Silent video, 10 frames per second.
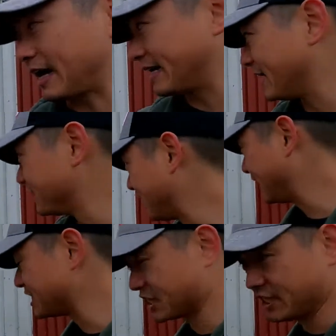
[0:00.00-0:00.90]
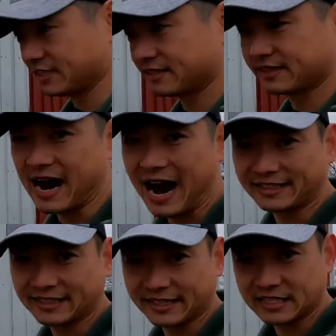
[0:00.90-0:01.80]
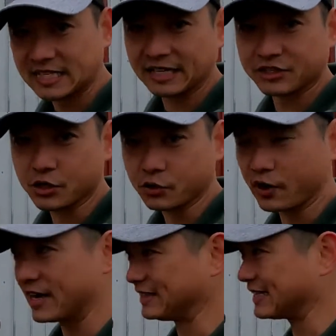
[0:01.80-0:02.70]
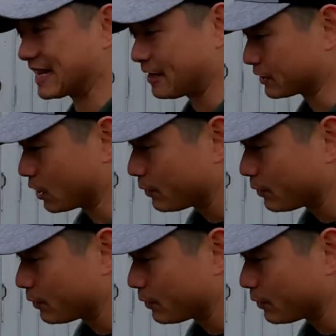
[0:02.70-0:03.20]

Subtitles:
kind of hear the engine, the idling is not so great. That's how it